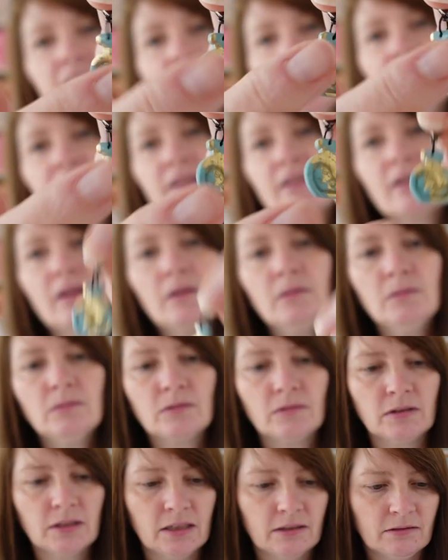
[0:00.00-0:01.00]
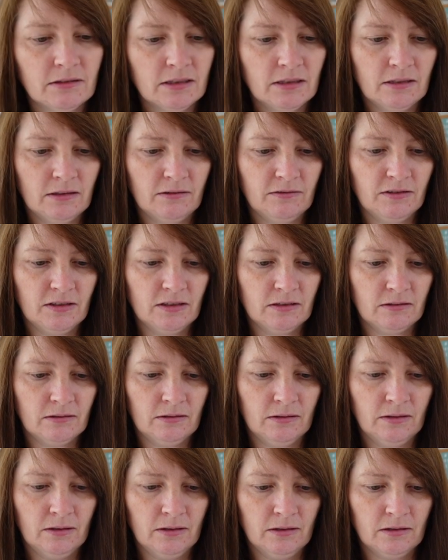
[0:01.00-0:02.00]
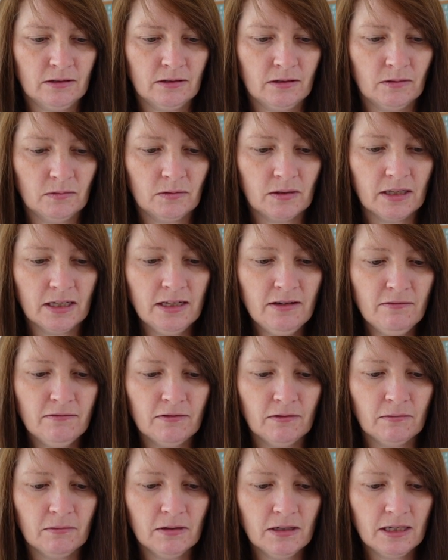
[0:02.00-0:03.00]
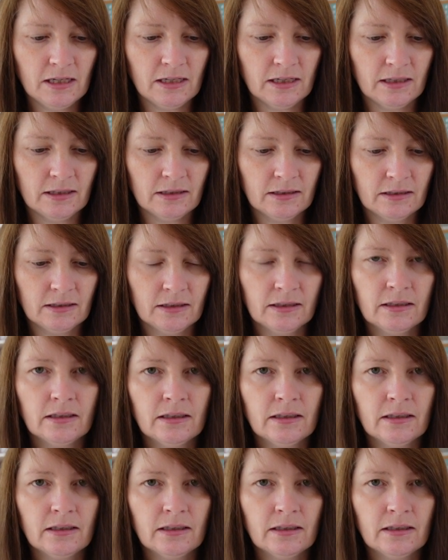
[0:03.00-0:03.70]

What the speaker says: get this gold on here. I don't know if it's gold leaf or what it is.